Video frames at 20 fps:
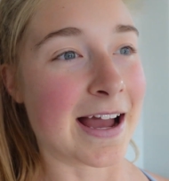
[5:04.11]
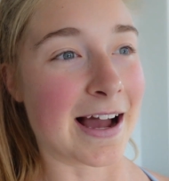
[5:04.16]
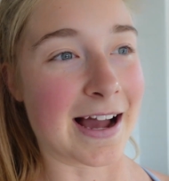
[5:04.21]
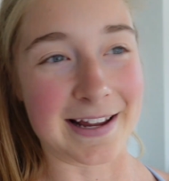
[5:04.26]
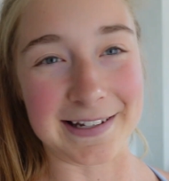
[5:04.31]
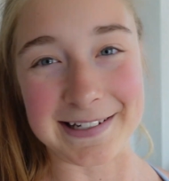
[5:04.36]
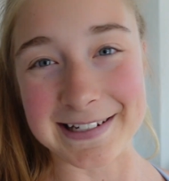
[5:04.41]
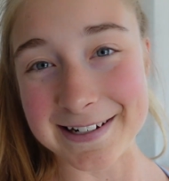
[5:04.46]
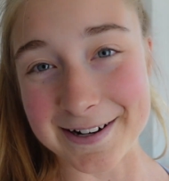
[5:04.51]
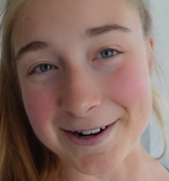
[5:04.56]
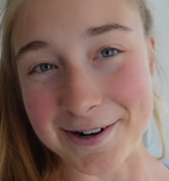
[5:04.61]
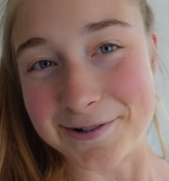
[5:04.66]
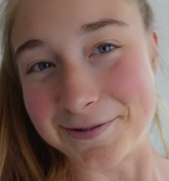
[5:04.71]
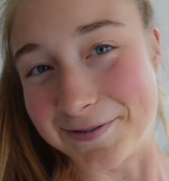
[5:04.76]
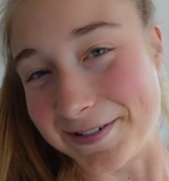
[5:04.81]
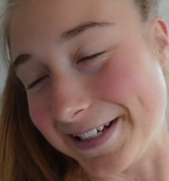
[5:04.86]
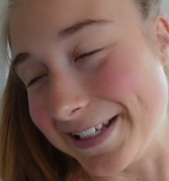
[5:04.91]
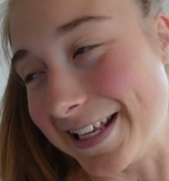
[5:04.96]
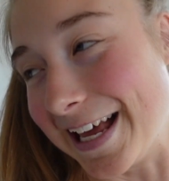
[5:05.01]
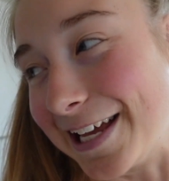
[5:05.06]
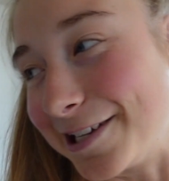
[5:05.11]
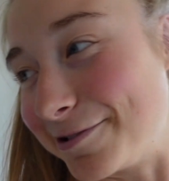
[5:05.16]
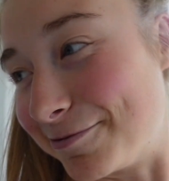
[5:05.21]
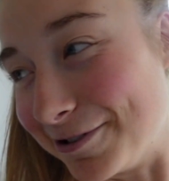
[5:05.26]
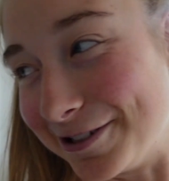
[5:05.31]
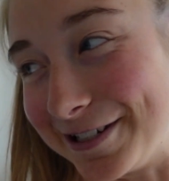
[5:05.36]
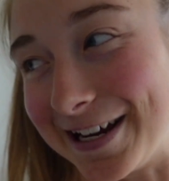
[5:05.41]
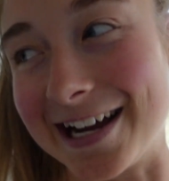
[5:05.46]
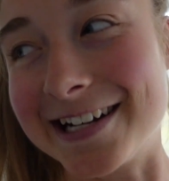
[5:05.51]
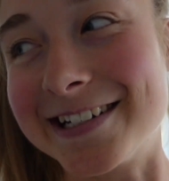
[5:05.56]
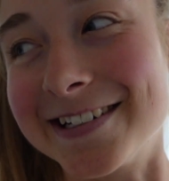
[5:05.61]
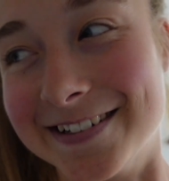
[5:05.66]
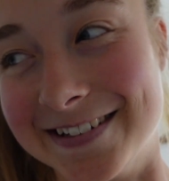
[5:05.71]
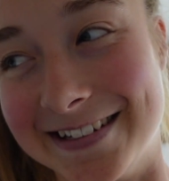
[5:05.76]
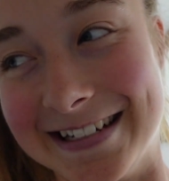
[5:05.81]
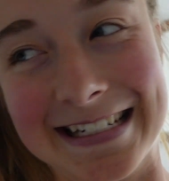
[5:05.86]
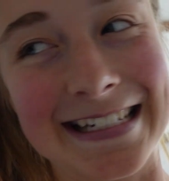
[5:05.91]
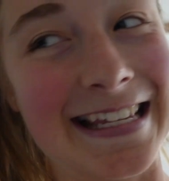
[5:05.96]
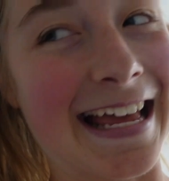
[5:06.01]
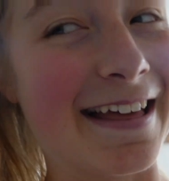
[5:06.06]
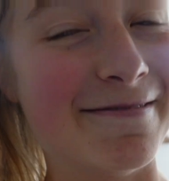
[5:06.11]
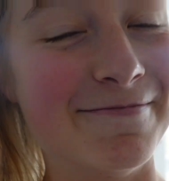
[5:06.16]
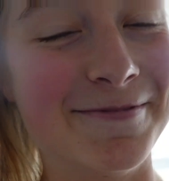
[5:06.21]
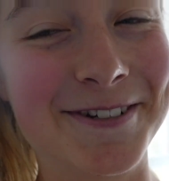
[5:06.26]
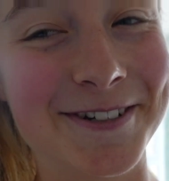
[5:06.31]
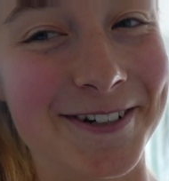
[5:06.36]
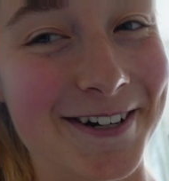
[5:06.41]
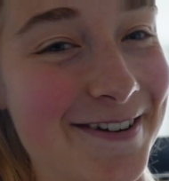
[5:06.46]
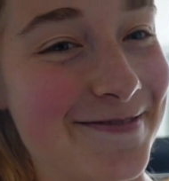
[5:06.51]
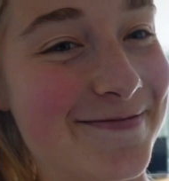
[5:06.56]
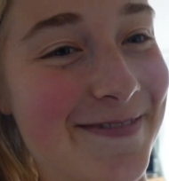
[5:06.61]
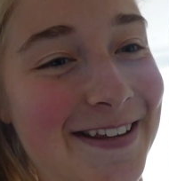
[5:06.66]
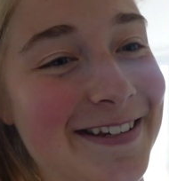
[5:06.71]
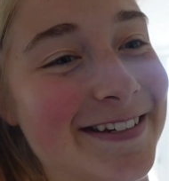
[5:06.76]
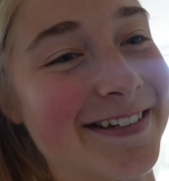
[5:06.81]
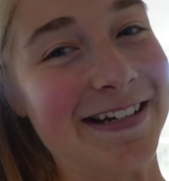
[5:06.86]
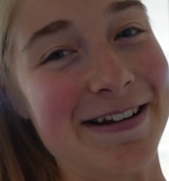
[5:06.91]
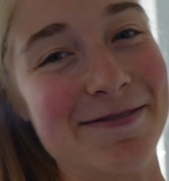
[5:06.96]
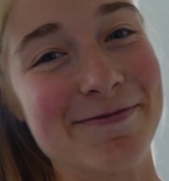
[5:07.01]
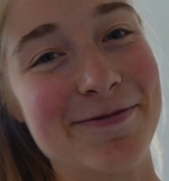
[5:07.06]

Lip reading: I did a whole research project on this, I'm sure I've mentioned it